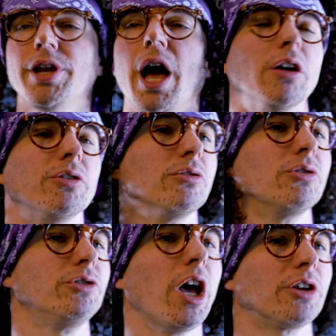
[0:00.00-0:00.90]
yeah,
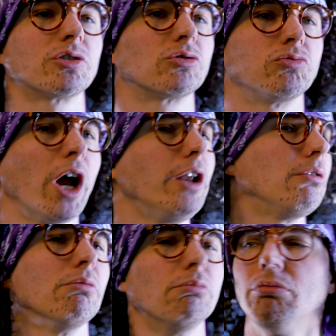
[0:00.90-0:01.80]
yes, right?
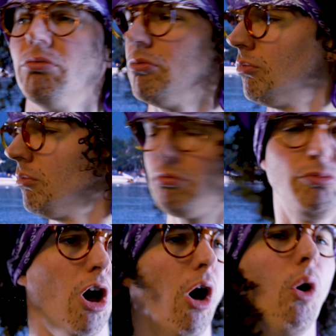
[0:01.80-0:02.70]

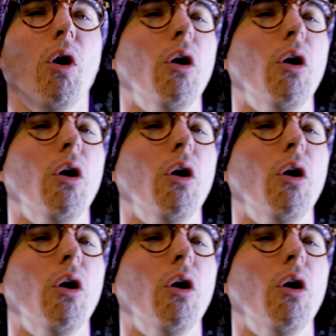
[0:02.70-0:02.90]
No.